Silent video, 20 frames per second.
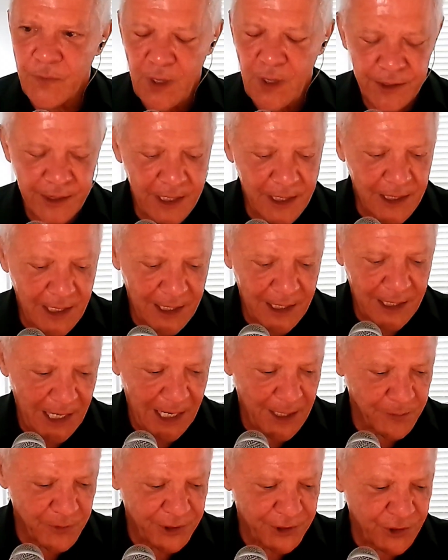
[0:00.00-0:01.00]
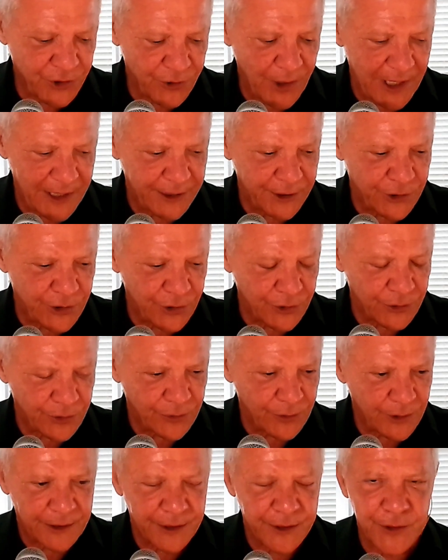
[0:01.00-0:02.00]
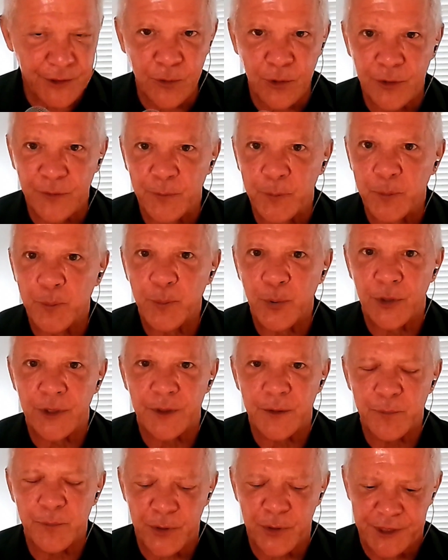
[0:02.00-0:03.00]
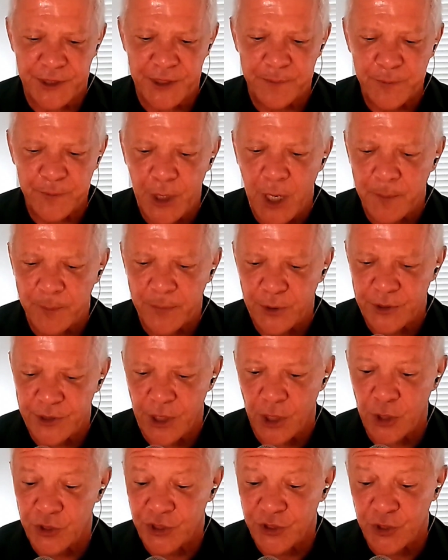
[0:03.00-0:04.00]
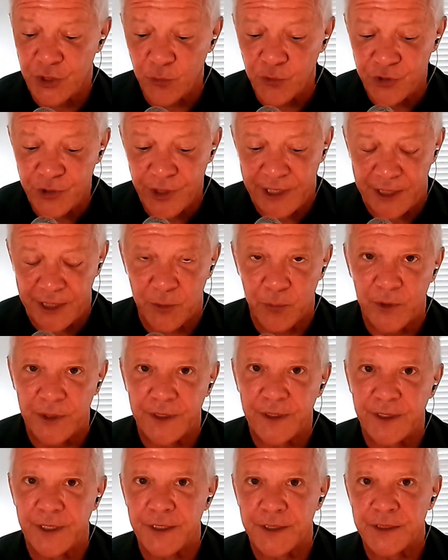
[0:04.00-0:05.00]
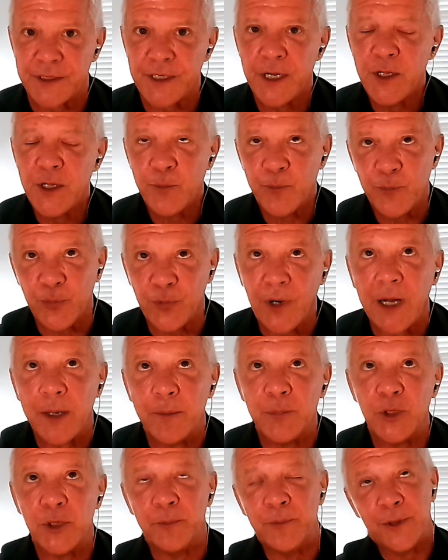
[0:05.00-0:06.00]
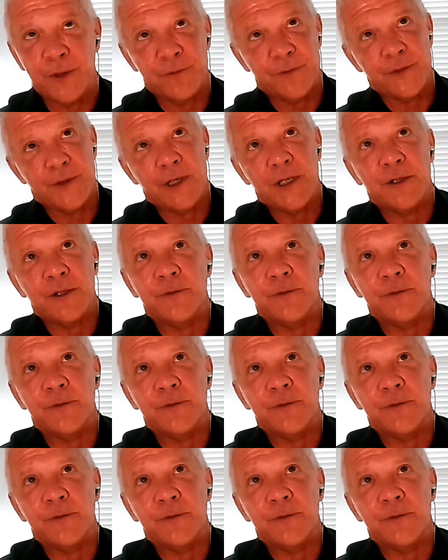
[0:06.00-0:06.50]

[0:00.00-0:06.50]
Yeah, I was trying to sort of put some numbers associated with this problem of